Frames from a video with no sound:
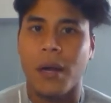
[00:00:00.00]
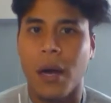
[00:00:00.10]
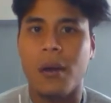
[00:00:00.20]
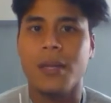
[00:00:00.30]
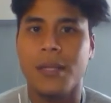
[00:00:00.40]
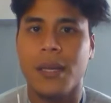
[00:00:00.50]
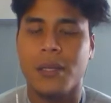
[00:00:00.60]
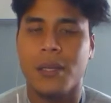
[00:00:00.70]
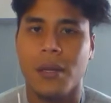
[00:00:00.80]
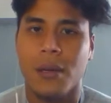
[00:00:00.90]
our
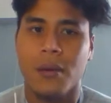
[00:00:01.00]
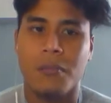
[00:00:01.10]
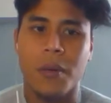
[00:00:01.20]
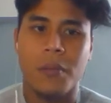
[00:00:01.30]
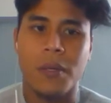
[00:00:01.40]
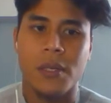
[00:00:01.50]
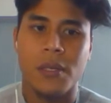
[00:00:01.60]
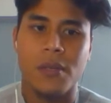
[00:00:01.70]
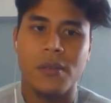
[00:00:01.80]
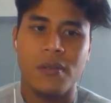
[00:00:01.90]
intention and our purpose
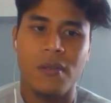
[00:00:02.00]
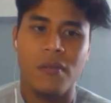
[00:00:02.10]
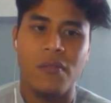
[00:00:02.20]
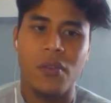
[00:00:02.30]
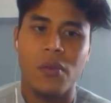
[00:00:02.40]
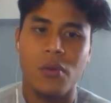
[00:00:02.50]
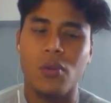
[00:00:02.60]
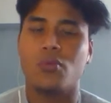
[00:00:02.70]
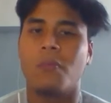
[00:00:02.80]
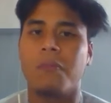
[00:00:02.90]
is for you
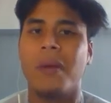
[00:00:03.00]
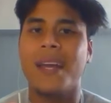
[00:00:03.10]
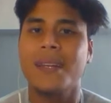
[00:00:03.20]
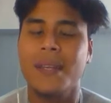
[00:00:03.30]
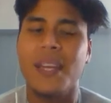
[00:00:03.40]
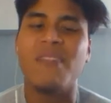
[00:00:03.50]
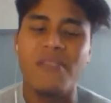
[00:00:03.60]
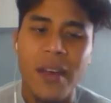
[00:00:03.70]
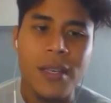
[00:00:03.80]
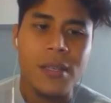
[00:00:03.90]
not to blindly
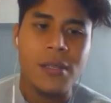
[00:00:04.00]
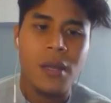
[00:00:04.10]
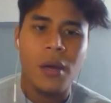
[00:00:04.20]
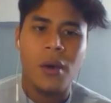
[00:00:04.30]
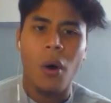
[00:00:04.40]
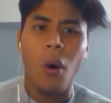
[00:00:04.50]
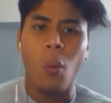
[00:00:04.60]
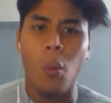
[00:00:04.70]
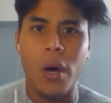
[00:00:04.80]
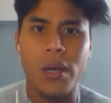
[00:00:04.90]
invest,
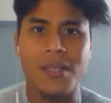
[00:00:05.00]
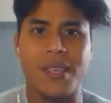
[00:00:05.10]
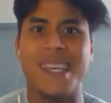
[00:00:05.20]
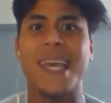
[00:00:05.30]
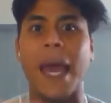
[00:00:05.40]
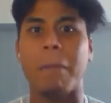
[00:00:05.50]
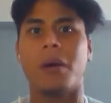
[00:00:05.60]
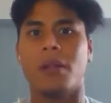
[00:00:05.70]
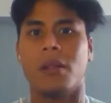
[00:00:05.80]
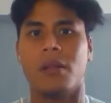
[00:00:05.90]
or worse,
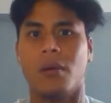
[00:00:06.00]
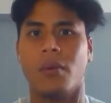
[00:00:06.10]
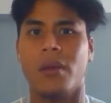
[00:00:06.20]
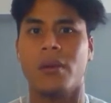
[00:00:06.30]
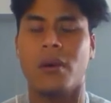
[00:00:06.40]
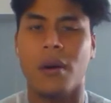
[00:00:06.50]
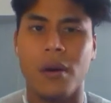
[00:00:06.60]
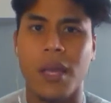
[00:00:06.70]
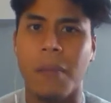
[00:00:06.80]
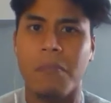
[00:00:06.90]
gamble away
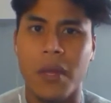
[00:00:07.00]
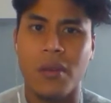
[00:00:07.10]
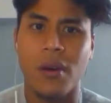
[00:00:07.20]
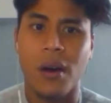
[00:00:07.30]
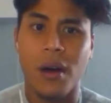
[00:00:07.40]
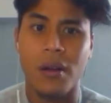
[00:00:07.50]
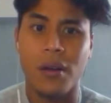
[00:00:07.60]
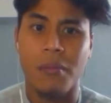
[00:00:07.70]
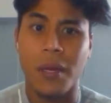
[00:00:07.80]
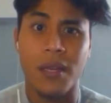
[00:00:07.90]
gambling your
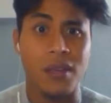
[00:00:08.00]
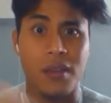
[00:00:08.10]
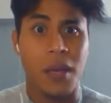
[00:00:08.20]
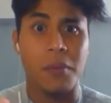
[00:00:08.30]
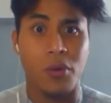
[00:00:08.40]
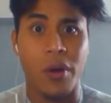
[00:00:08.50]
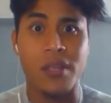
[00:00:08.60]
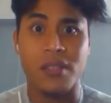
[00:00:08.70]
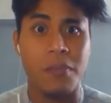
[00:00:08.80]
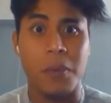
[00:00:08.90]
hard-earned money. It can be
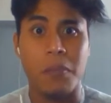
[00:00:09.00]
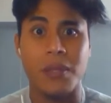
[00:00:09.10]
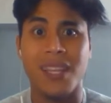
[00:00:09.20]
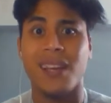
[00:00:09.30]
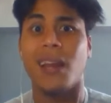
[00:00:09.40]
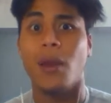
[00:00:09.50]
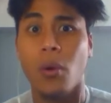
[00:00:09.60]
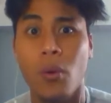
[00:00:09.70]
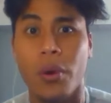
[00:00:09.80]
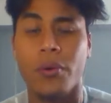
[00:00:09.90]
crazy. Some people take a
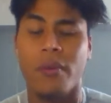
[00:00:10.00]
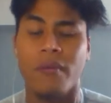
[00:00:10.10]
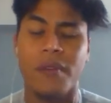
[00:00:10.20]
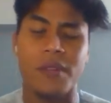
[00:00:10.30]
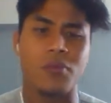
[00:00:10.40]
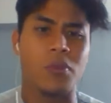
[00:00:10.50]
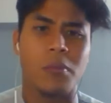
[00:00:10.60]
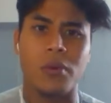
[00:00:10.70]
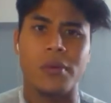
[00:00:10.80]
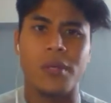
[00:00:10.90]
loan to invest in
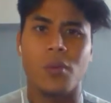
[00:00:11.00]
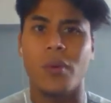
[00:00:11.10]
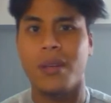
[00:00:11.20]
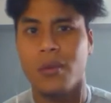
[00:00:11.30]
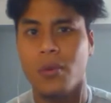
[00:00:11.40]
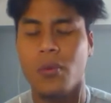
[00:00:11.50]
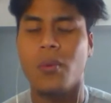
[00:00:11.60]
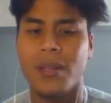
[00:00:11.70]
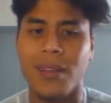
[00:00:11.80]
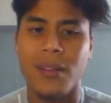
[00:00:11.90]
cryptocurrency when they don't know
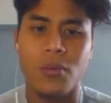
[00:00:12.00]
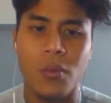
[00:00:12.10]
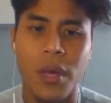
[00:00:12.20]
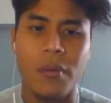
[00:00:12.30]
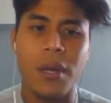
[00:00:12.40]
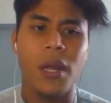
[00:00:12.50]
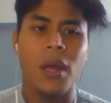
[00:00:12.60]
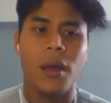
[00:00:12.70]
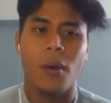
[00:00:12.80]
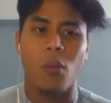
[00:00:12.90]
what they're doing, right?
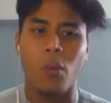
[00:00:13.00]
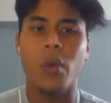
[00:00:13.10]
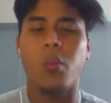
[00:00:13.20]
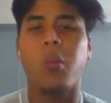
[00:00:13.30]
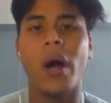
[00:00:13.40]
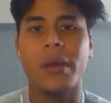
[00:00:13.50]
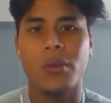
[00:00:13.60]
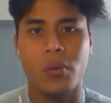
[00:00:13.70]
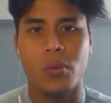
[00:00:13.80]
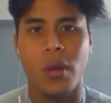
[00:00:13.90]
We
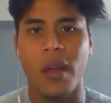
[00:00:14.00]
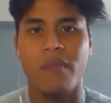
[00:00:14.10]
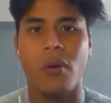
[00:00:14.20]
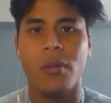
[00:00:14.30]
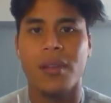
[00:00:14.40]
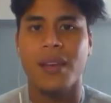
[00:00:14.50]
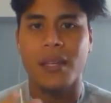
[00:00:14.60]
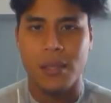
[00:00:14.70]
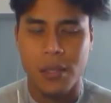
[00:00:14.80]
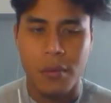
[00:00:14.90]
want you to have all the
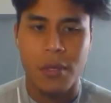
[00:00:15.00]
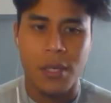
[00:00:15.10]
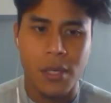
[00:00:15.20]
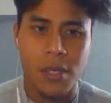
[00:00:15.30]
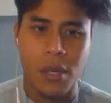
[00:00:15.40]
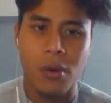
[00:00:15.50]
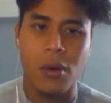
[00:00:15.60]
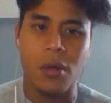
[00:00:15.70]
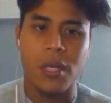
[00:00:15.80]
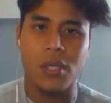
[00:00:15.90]
necessary skills and
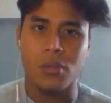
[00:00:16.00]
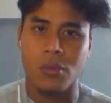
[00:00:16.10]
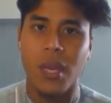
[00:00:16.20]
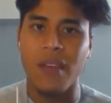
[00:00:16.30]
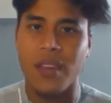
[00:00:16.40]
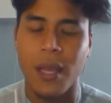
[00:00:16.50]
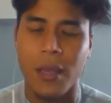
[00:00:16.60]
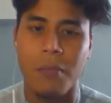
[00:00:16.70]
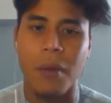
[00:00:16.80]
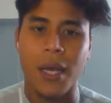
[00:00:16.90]
knowledge to navigate
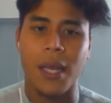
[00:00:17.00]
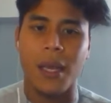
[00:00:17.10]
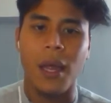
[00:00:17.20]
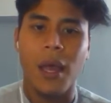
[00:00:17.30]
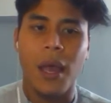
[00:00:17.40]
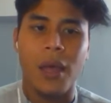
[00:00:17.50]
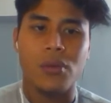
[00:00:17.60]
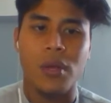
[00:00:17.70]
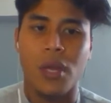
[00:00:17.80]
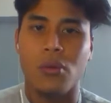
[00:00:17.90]
the market
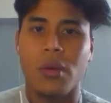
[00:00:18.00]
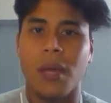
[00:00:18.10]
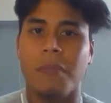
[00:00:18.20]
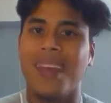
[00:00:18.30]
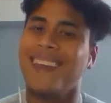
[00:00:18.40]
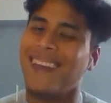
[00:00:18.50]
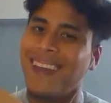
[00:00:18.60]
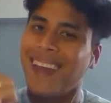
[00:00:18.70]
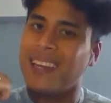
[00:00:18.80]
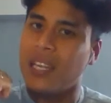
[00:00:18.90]
so that you can make
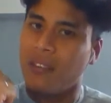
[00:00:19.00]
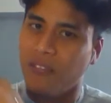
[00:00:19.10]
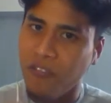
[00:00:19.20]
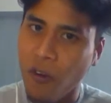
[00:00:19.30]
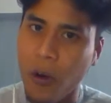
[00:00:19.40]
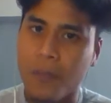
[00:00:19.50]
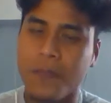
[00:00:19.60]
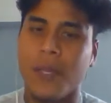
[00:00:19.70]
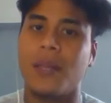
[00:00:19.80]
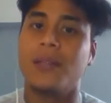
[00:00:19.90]
an
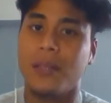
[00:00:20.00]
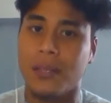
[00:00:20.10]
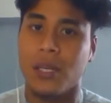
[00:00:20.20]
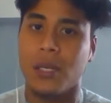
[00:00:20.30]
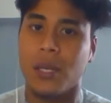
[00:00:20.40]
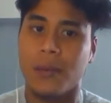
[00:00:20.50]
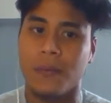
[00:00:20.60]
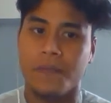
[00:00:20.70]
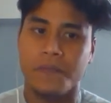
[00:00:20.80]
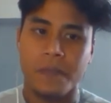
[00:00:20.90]
informed decision.
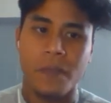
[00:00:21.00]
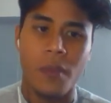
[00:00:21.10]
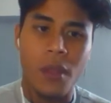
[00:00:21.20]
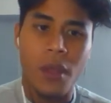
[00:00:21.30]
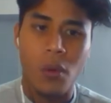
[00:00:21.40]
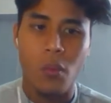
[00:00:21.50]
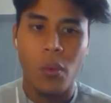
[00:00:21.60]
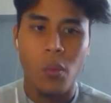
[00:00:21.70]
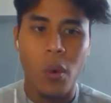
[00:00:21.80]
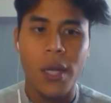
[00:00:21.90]
We
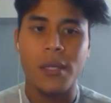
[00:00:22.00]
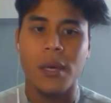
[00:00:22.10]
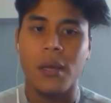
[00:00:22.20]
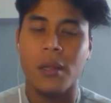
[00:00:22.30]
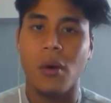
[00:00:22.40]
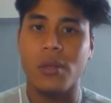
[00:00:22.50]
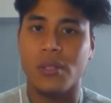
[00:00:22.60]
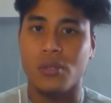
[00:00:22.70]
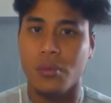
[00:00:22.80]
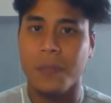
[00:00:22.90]
want the
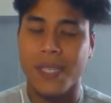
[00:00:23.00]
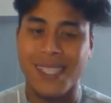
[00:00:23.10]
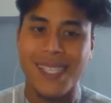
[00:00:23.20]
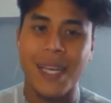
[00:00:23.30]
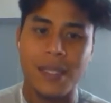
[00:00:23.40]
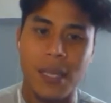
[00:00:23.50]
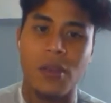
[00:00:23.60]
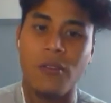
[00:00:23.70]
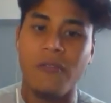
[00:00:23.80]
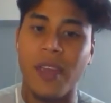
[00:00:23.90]
odds to be stacked
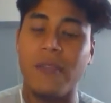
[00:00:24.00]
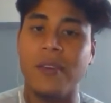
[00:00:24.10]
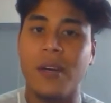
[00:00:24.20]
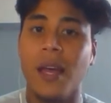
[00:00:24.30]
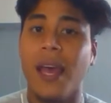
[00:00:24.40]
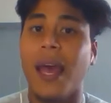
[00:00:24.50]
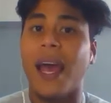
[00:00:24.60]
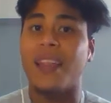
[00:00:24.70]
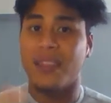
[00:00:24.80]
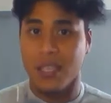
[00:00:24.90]
in your favor,
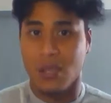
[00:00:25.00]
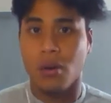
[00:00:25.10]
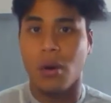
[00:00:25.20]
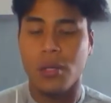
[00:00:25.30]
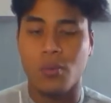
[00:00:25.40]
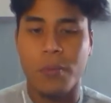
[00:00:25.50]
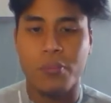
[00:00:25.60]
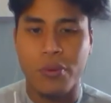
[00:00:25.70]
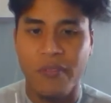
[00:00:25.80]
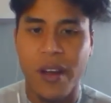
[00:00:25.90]
and this course will
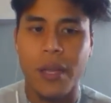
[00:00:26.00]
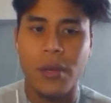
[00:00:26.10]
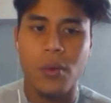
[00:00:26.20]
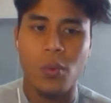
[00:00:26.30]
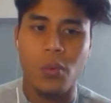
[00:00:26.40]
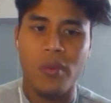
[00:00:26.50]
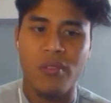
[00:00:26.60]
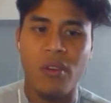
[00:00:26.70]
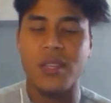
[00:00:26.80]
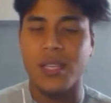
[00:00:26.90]
provide you with
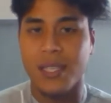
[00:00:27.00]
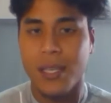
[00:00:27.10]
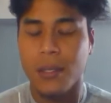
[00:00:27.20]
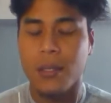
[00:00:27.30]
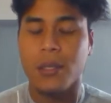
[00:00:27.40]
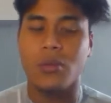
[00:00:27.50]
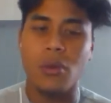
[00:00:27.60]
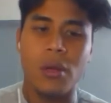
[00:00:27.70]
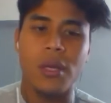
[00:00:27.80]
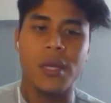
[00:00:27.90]
all the skills,
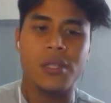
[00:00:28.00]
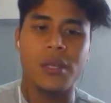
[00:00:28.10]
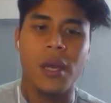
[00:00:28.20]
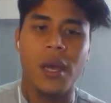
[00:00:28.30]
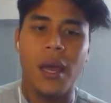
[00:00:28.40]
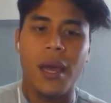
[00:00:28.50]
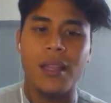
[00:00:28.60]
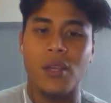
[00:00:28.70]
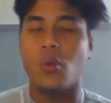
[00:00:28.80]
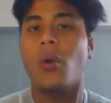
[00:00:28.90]
knowledge,
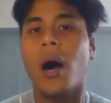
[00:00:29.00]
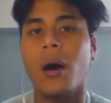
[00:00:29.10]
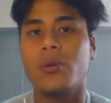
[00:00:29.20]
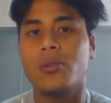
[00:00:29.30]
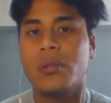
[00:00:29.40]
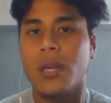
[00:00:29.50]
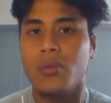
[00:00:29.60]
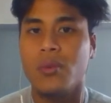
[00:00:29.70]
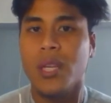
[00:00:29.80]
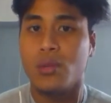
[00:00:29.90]
and the know-hows that
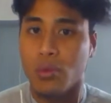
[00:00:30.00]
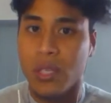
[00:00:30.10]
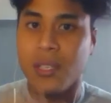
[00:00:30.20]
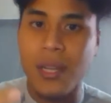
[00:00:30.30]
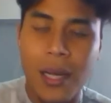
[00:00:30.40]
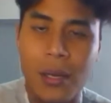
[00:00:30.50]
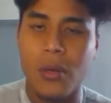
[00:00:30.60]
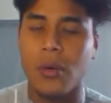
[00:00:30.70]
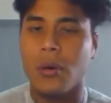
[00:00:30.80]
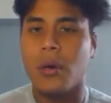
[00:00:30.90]
you need to start
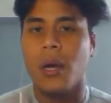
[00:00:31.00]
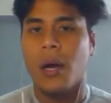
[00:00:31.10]
your